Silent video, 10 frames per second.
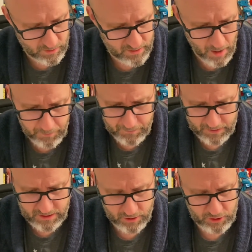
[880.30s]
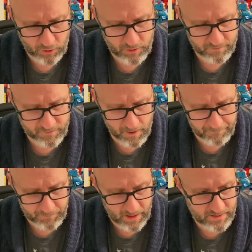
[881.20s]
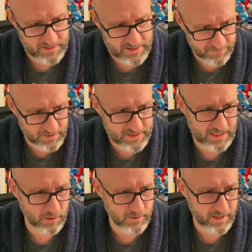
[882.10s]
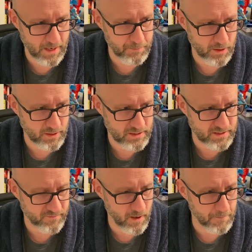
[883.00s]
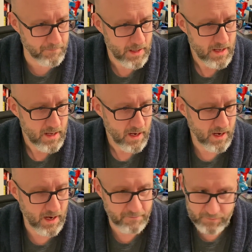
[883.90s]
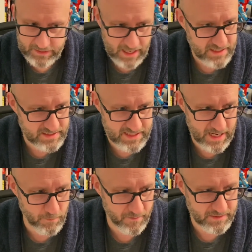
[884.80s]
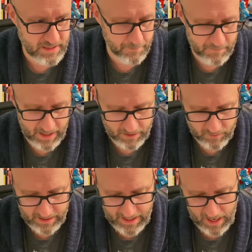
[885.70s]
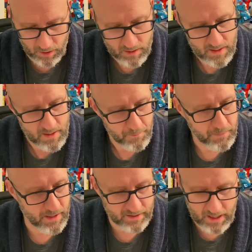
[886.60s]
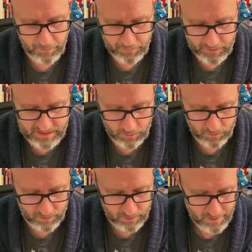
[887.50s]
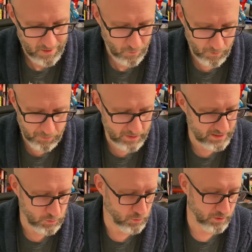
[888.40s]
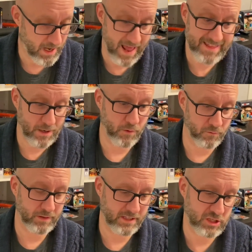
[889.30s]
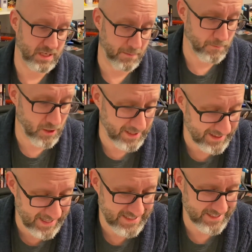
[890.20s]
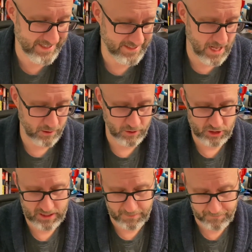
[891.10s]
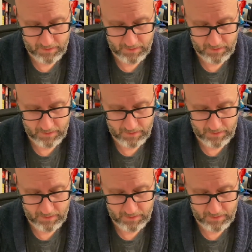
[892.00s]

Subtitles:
a couple books I'll show you from a different seller that I purchased from. I forget his name off the top of my head right now, but a couple books that were pretty cool, and they were really cheap. I'm talking less than $1 cheap.